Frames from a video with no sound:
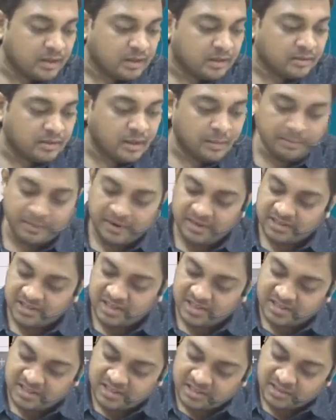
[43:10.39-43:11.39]
the
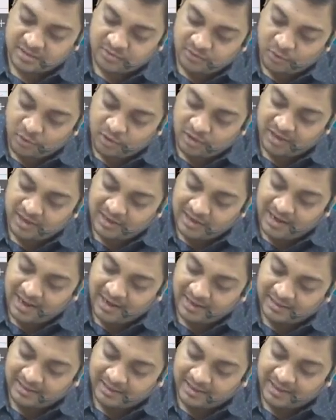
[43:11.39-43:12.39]
purchase is 14
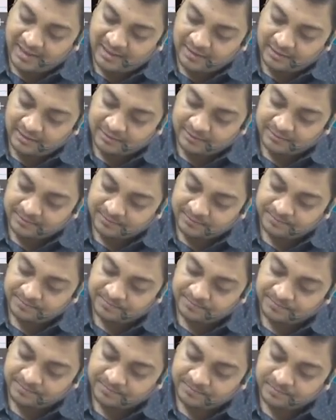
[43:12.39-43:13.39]
lakh 10,
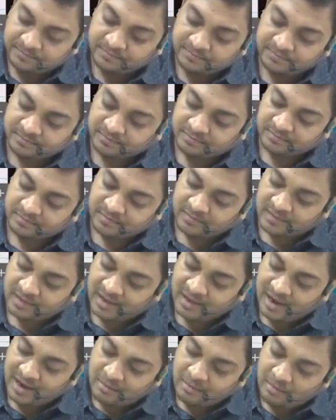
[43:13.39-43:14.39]

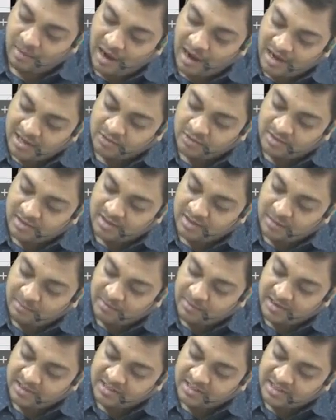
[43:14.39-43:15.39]
and March 1 the
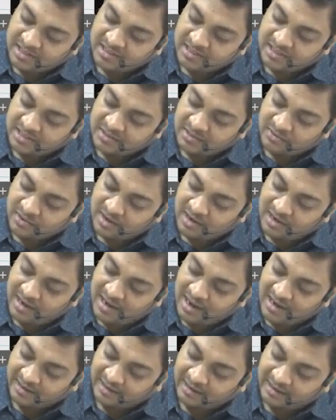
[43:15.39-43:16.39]
purchase is 1
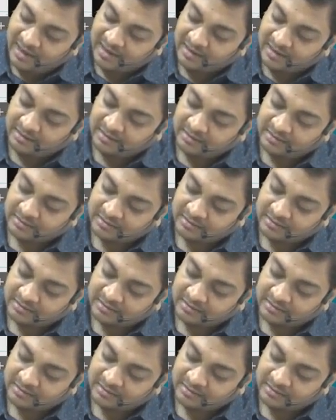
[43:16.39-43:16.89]
lakh 10.